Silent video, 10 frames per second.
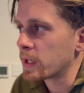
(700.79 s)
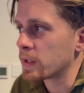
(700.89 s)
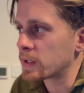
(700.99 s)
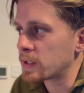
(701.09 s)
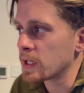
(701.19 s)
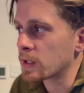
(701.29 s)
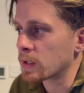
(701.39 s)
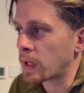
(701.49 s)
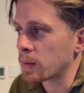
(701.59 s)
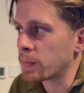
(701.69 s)
The secret
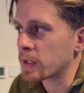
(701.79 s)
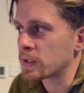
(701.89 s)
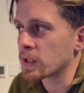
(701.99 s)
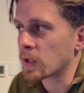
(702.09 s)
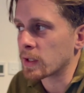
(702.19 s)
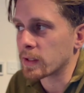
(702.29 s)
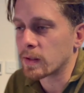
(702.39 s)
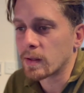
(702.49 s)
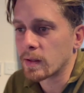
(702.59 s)
and the big secret lead.